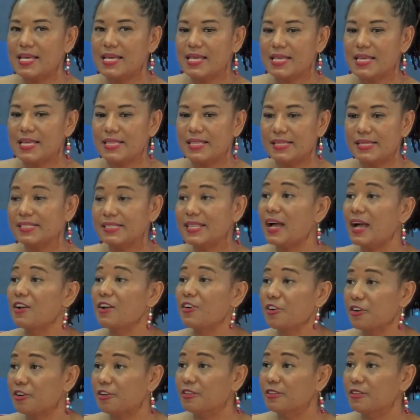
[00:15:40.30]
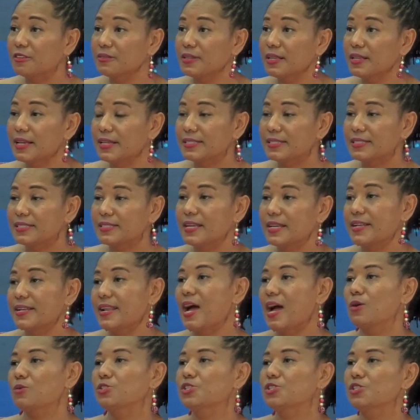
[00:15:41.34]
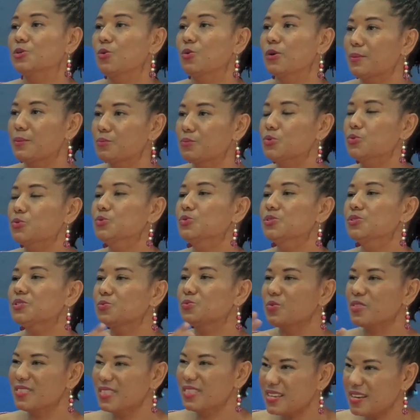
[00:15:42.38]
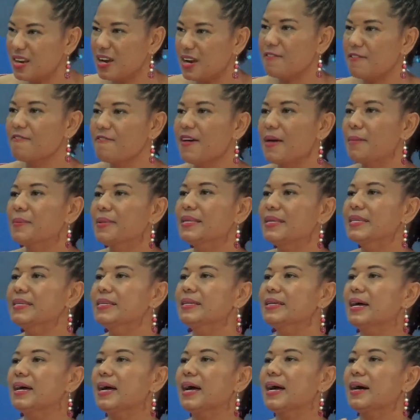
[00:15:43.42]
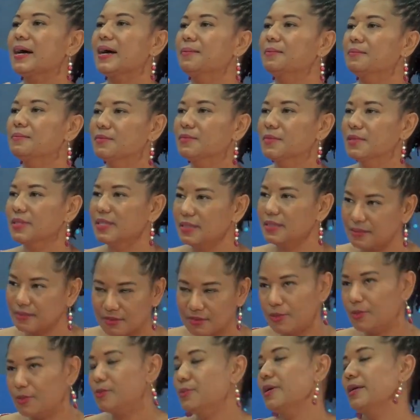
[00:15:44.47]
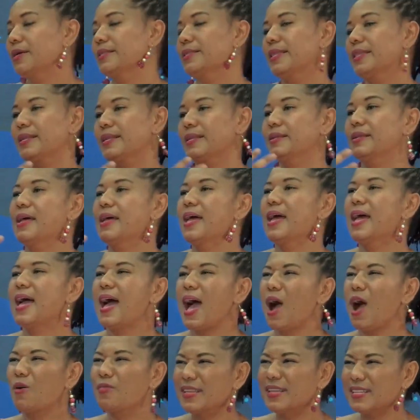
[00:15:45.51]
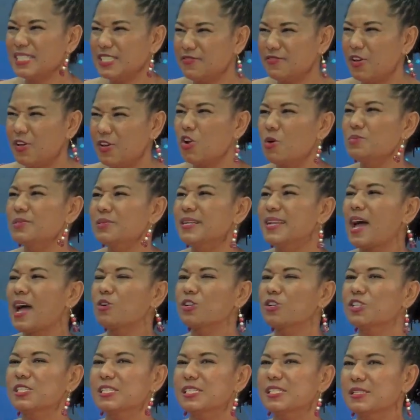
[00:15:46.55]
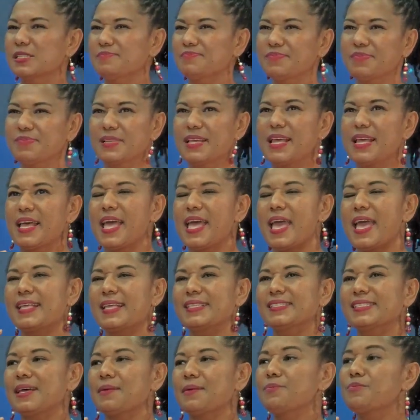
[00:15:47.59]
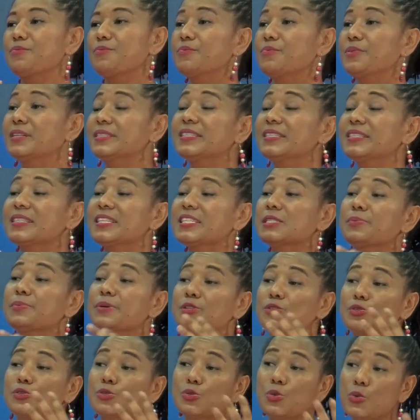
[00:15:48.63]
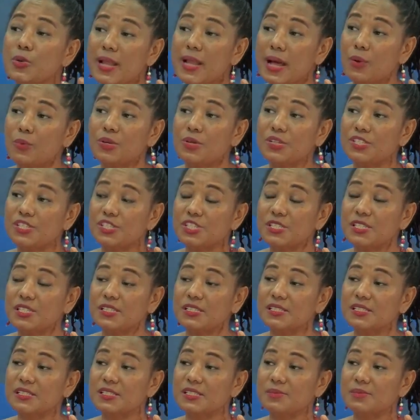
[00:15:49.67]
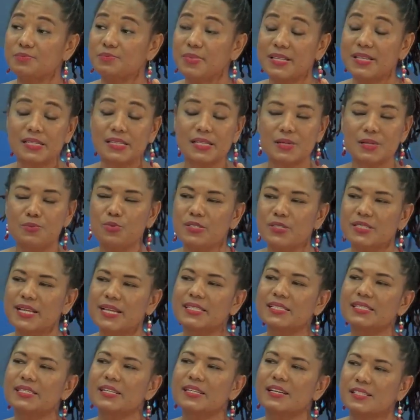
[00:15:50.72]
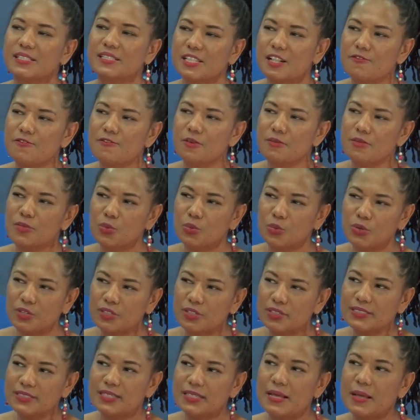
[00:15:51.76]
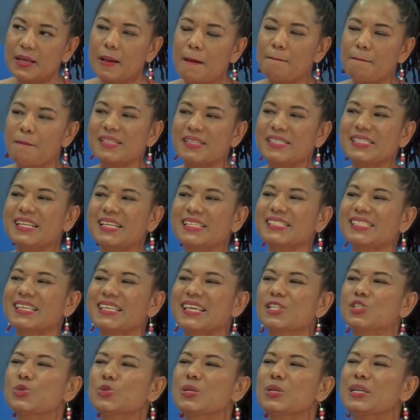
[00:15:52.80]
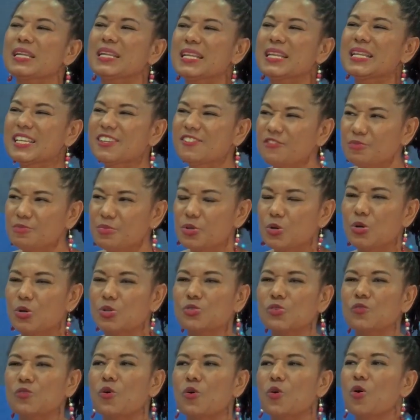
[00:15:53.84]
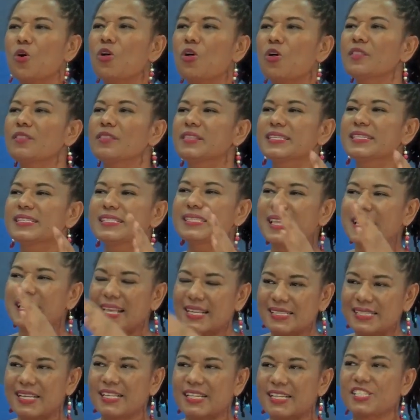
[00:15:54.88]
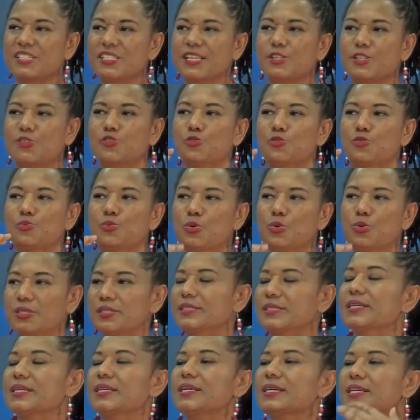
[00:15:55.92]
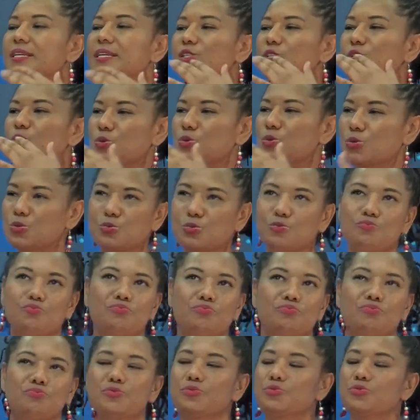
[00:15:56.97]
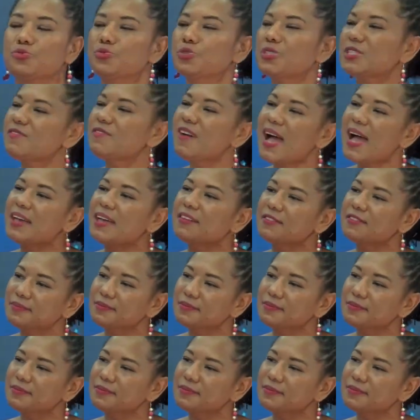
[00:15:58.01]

this young girl and how she got abused within her family, and then how that developed and how she ends up building this persona, which is basically protecting herself from the world, but she doesn't get to live because of all these layers that she has to put to survive.